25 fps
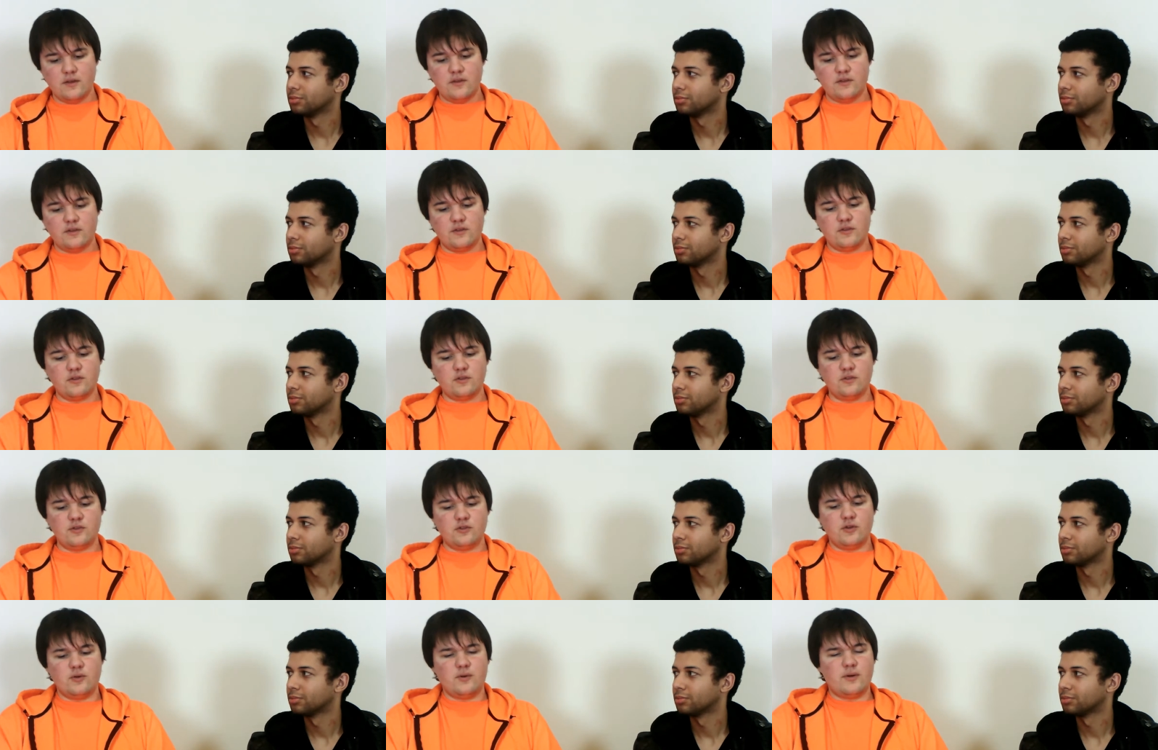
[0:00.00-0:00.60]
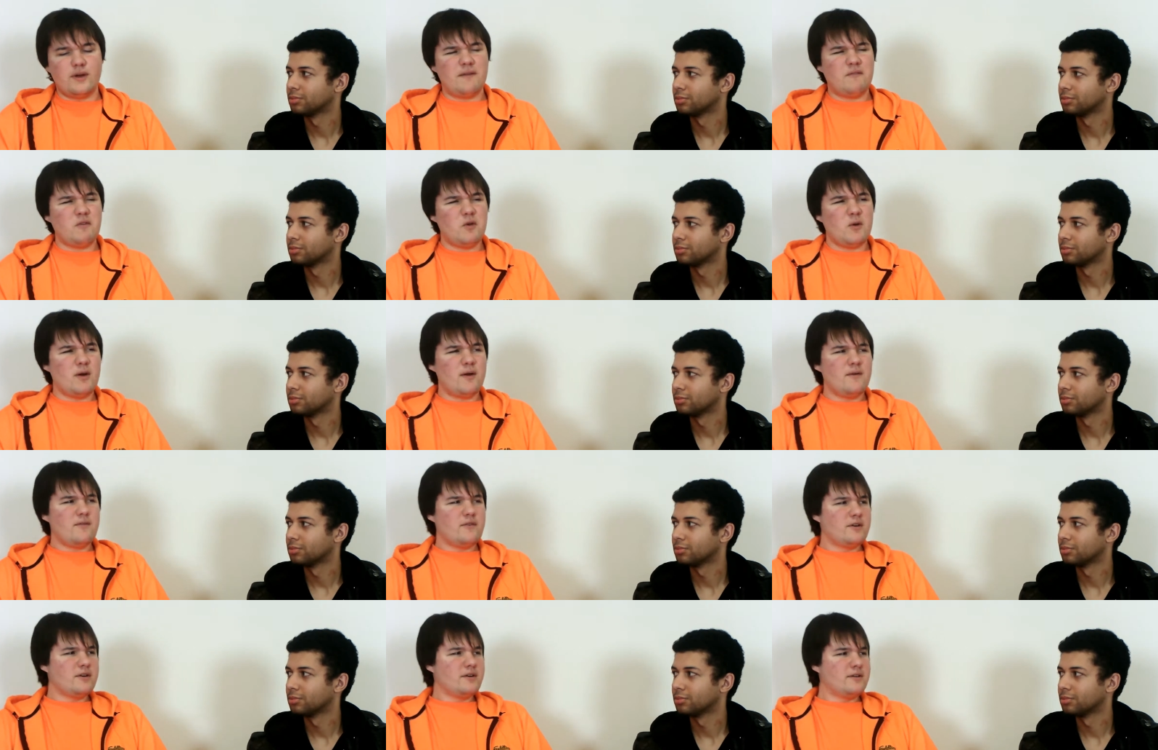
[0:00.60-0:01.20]
Speaker 1: So Drew, have you
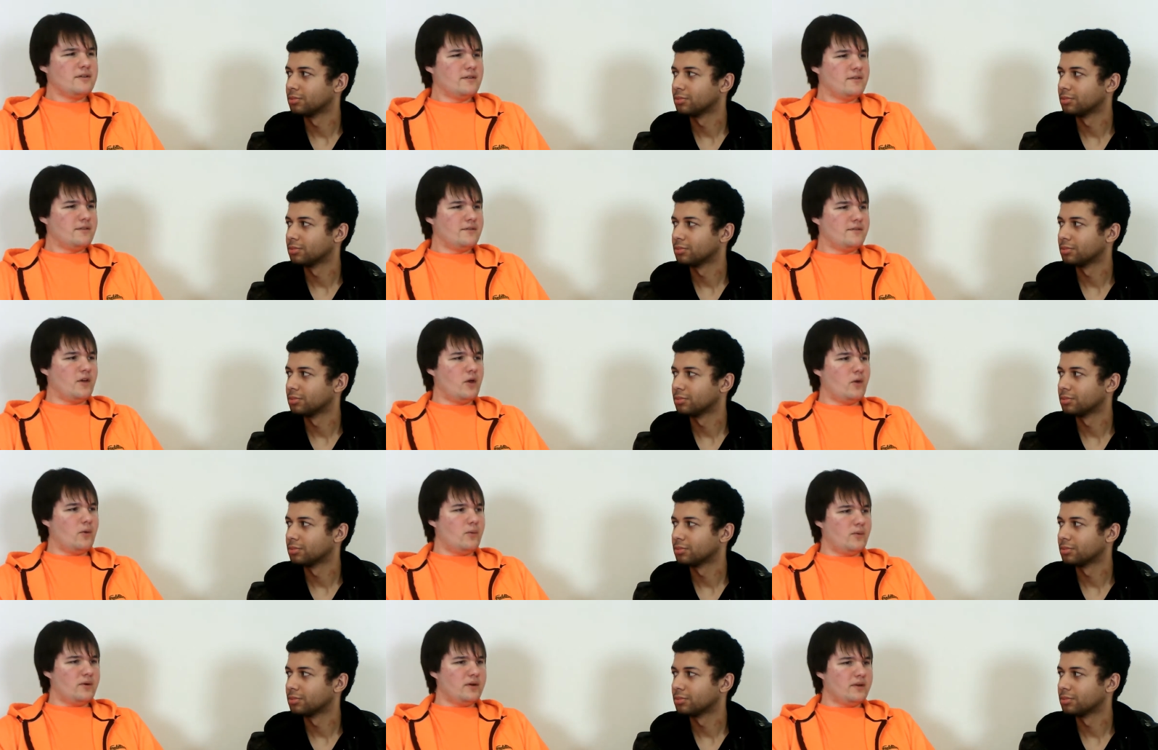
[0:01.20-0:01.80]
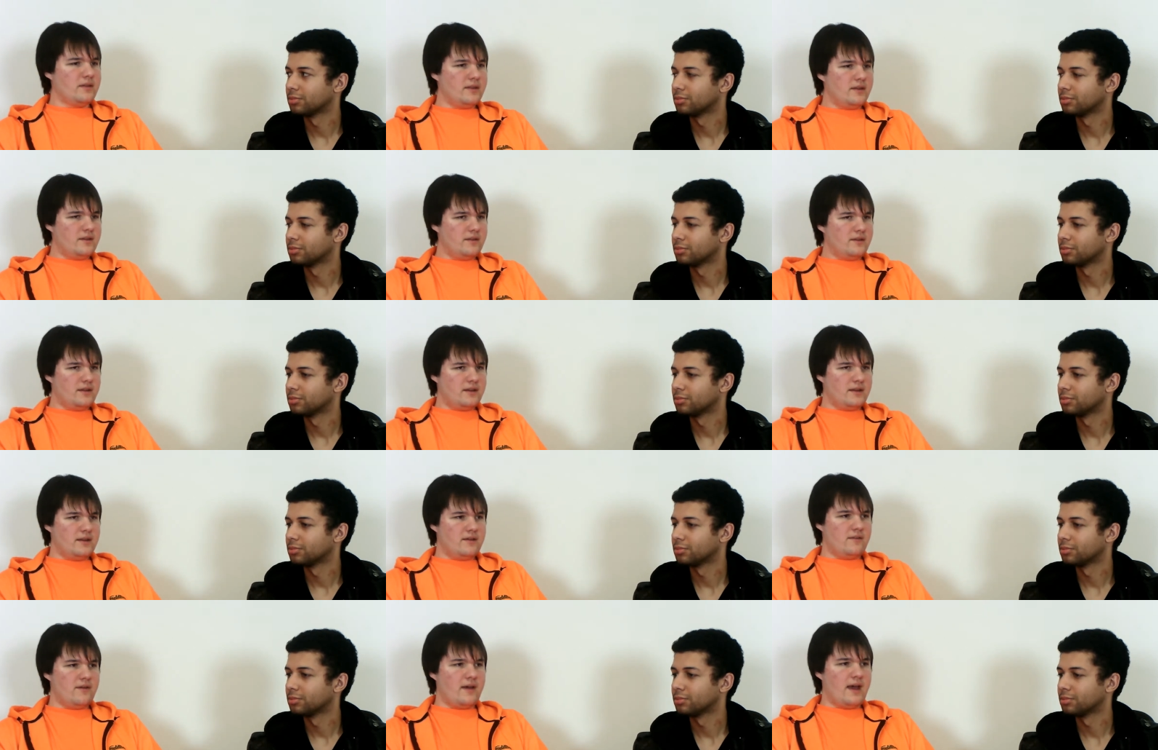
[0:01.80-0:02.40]
ever felt worthless,
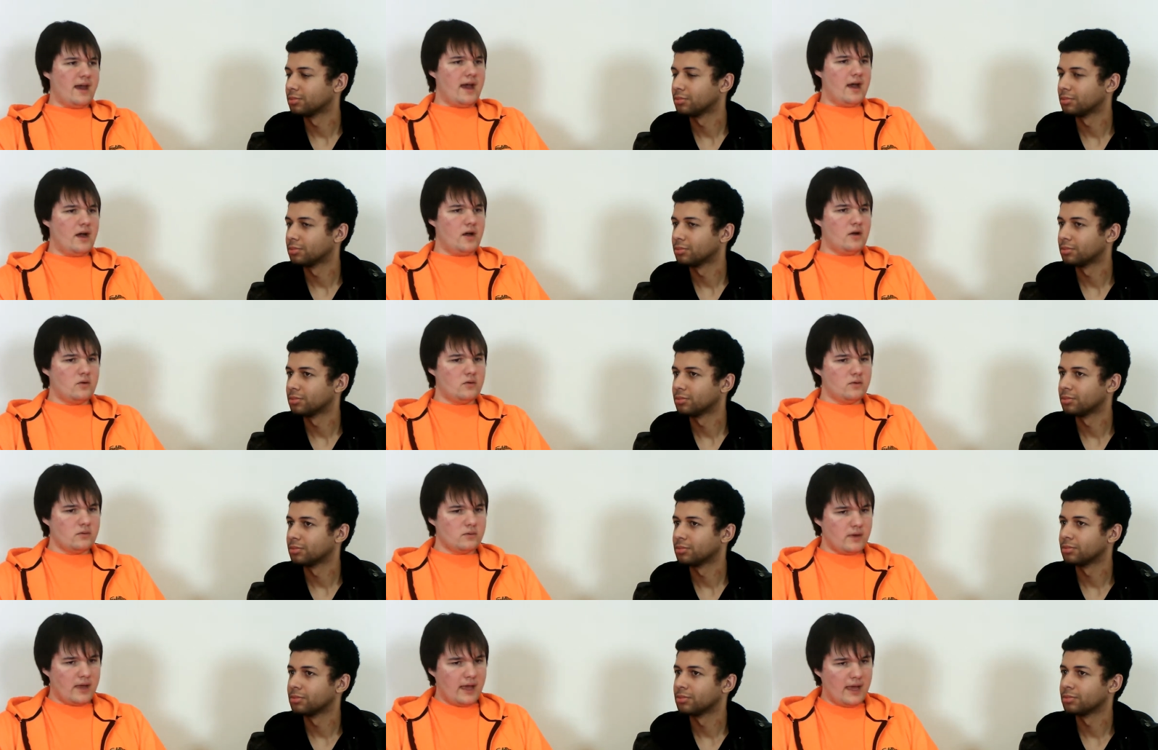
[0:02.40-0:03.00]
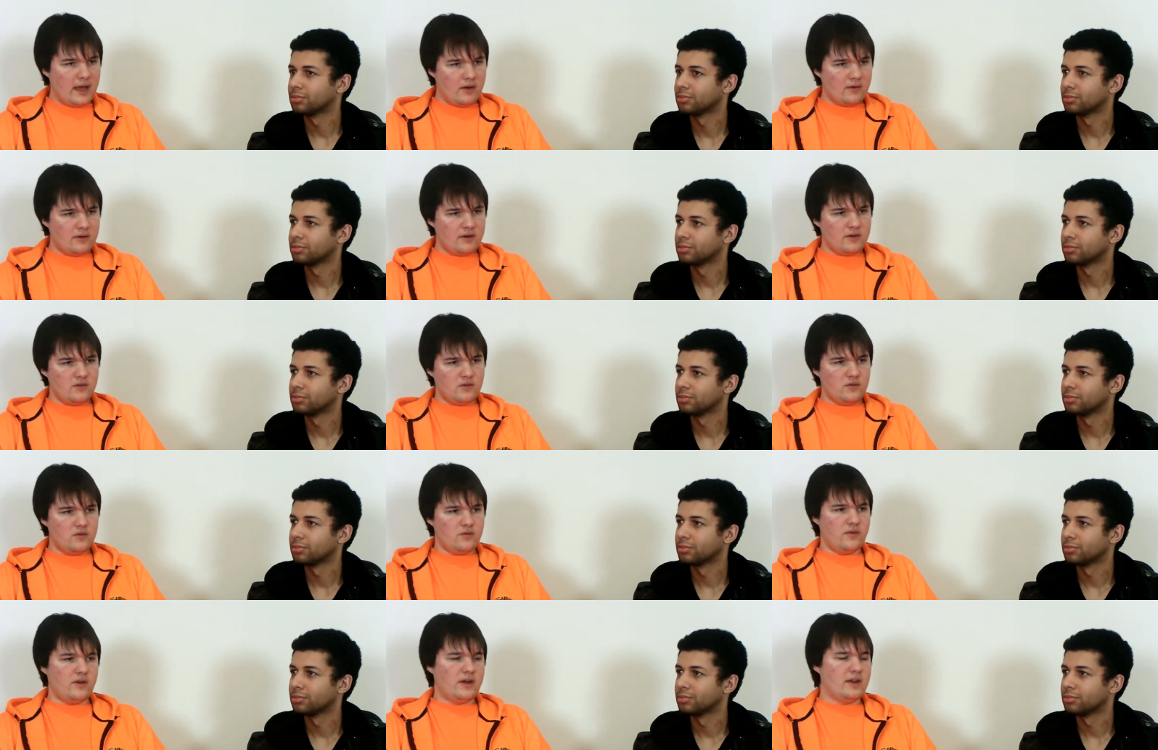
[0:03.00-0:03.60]
and if how did
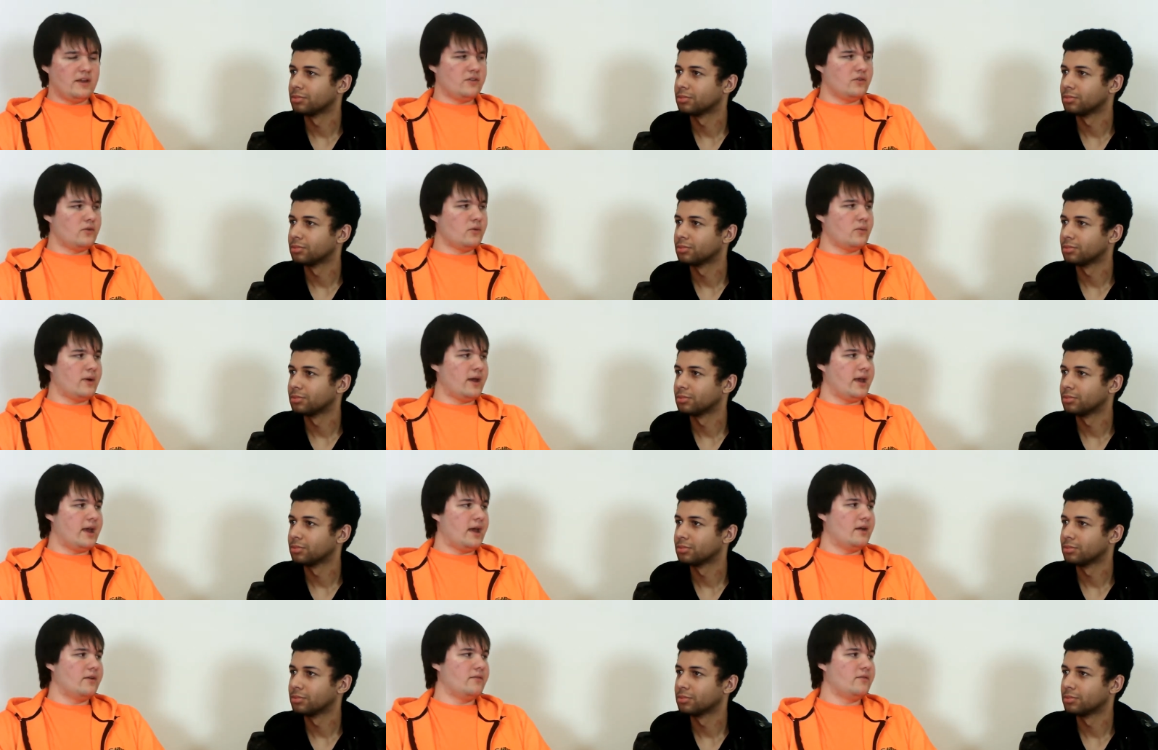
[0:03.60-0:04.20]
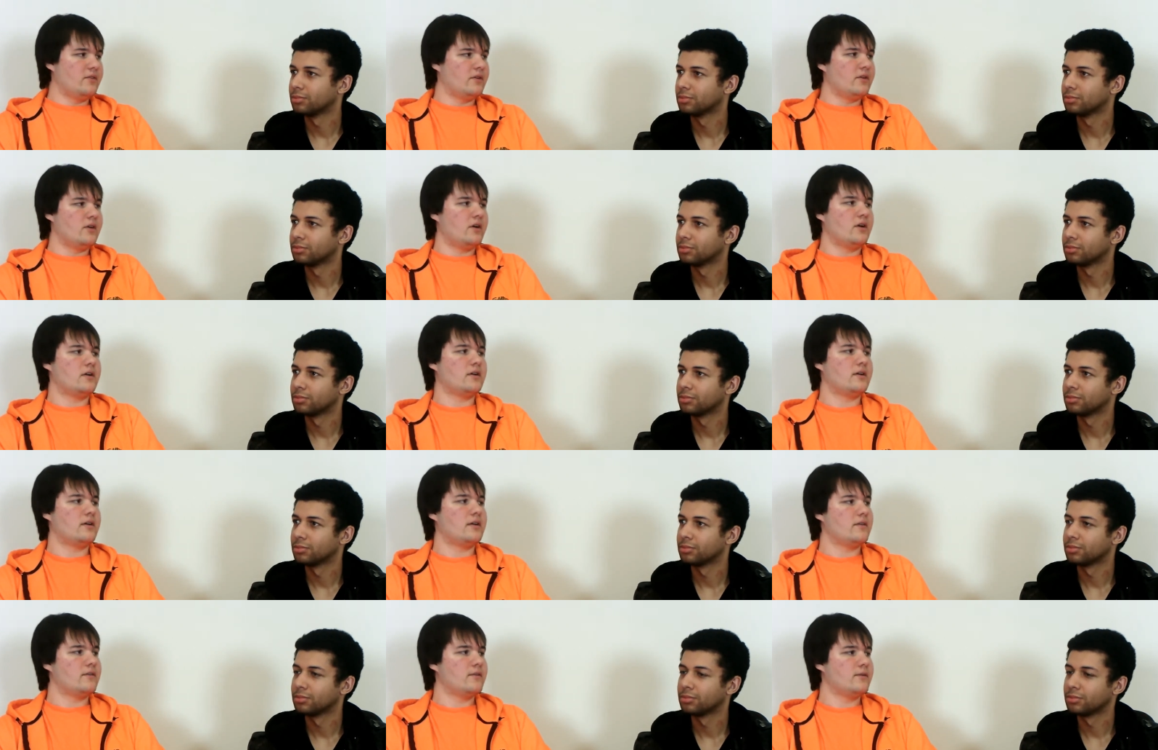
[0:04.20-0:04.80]
you find your way out of the
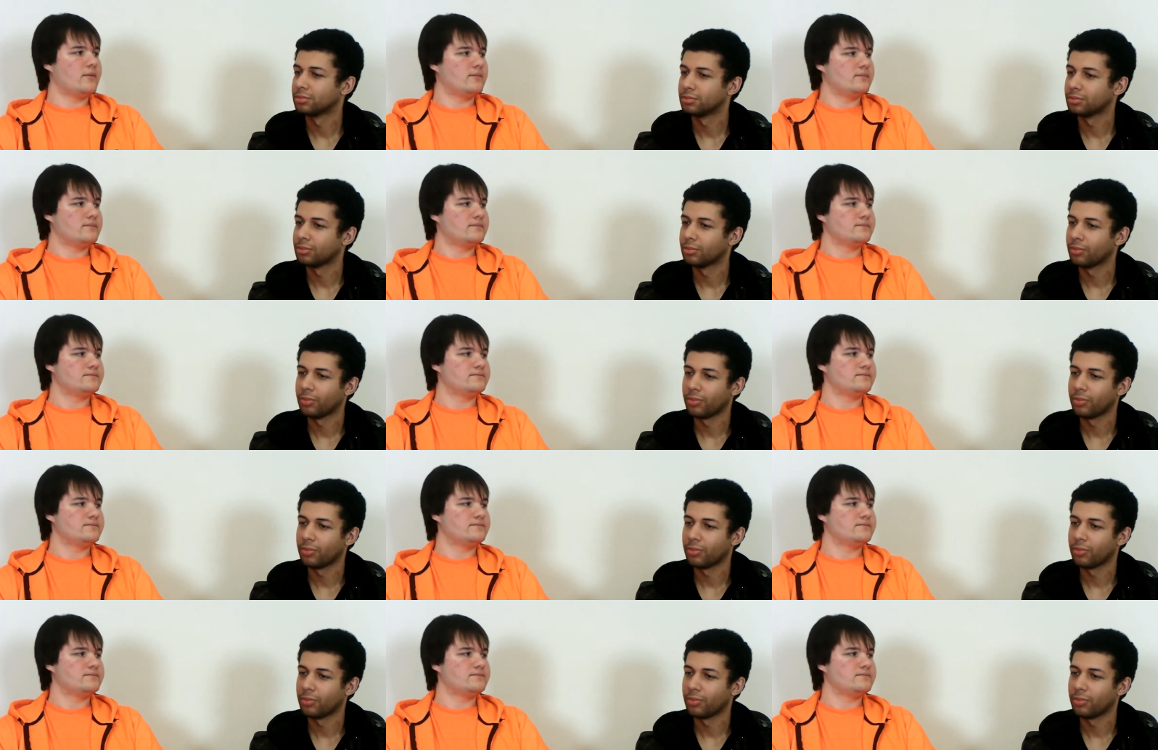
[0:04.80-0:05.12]
darkness?